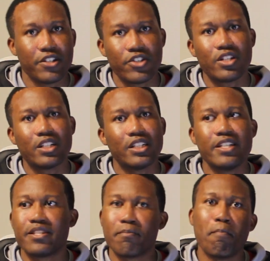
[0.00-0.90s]
you should at
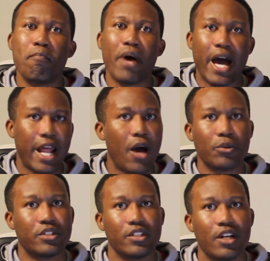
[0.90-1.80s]
least bat
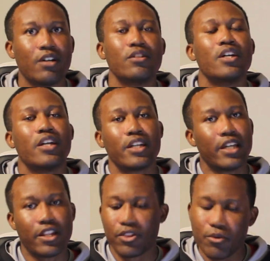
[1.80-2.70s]
out. You know,
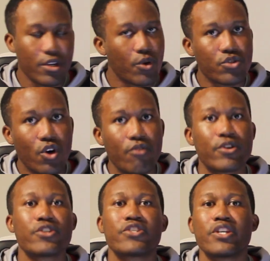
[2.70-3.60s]
get through those
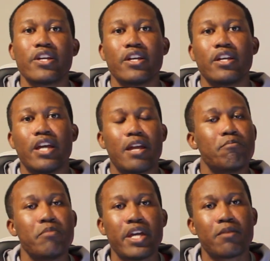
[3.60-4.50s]
overs
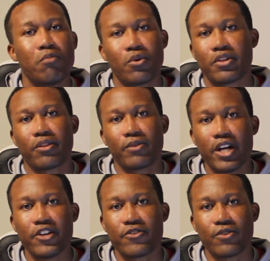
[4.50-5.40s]
and make more than
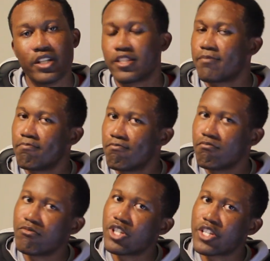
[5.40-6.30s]
300 runs.
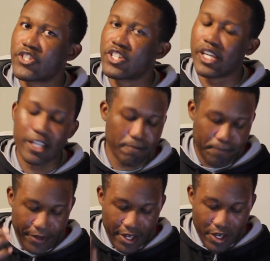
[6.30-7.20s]
Just saying.
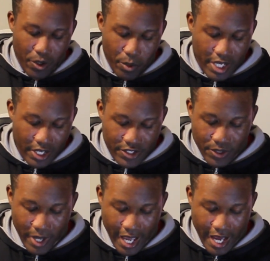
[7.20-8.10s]
We
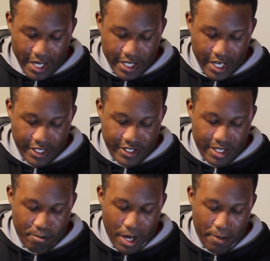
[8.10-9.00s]
also had next
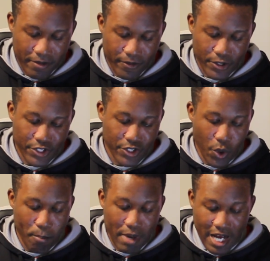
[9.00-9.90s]
Zimbabwe versus
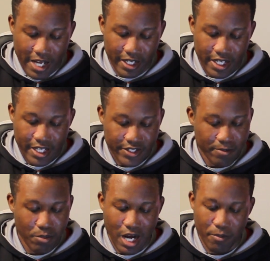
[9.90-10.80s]
Oman.
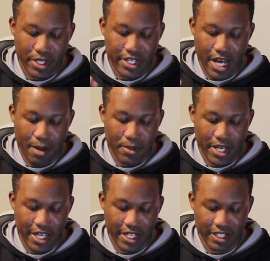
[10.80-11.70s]
Zimbabwe
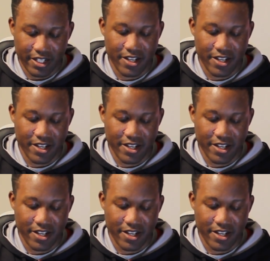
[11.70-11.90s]
dominated,